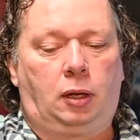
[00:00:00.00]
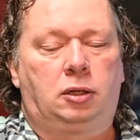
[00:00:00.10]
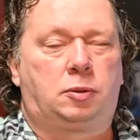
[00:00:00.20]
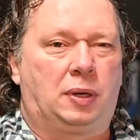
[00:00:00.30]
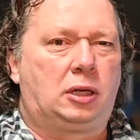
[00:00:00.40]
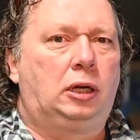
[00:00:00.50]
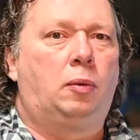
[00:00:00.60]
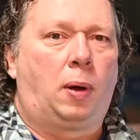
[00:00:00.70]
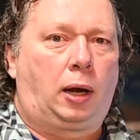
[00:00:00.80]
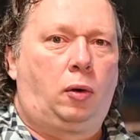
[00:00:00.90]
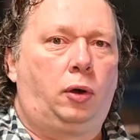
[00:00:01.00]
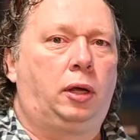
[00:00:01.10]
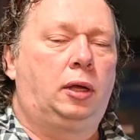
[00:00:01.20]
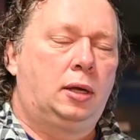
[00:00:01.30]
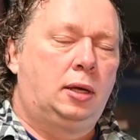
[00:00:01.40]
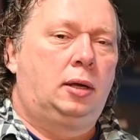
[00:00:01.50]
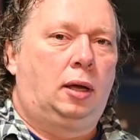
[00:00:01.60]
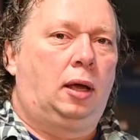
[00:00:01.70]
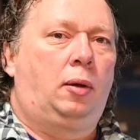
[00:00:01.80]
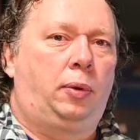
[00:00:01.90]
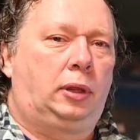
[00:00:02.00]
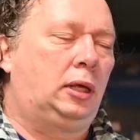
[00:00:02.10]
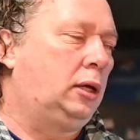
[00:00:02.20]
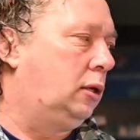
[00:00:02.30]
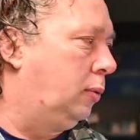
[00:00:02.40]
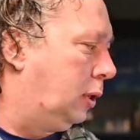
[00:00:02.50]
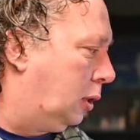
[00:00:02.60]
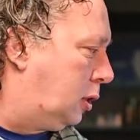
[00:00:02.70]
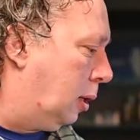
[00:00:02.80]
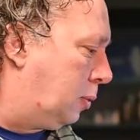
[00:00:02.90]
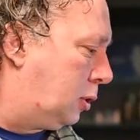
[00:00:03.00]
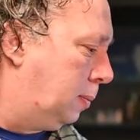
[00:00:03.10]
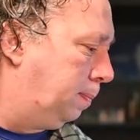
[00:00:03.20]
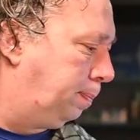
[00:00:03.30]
especially the wagoi with the chips.